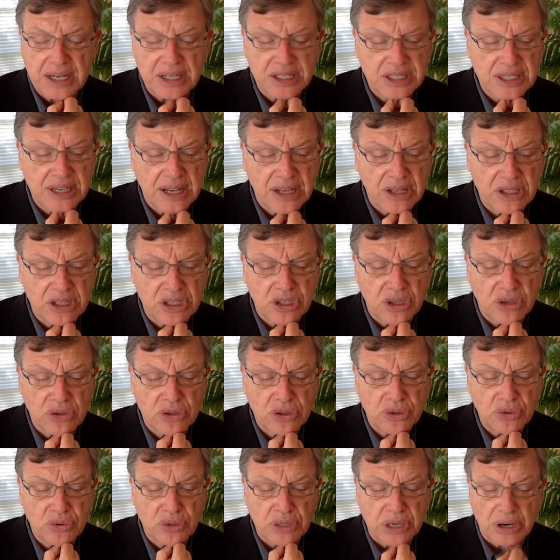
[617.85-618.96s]
and silence those
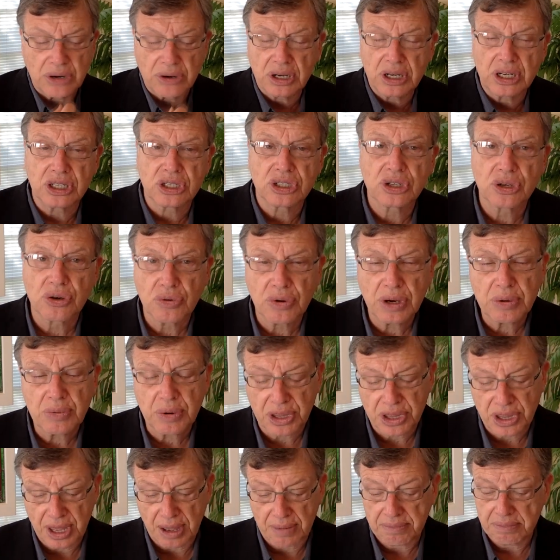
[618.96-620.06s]
who dare to disagree
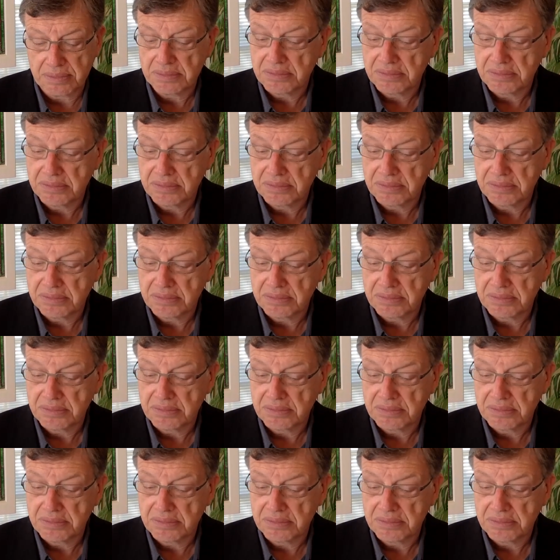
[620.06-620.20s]
with them.